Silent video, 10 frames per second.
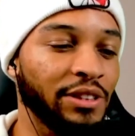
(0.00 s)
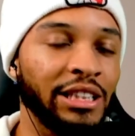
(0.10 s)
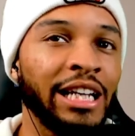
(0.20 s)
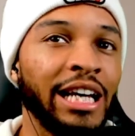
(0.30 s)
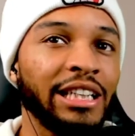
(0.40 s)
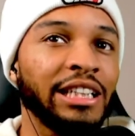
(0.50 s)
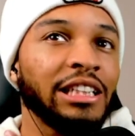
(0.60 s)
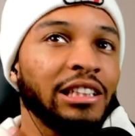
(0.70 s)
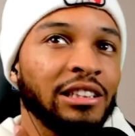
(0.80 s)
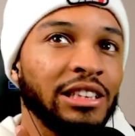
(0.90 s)
neck getting
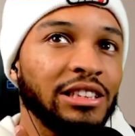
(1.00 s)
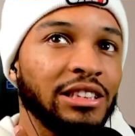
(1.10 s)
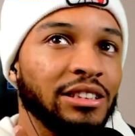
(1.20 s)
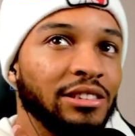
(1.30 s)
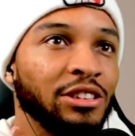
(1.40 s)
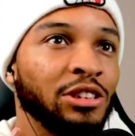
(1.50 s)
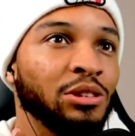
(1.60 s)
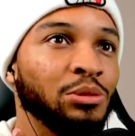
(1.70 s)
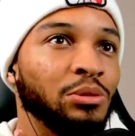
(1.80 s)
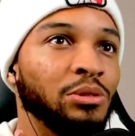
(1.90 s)
clenched,
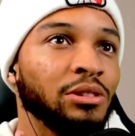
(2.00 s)
too.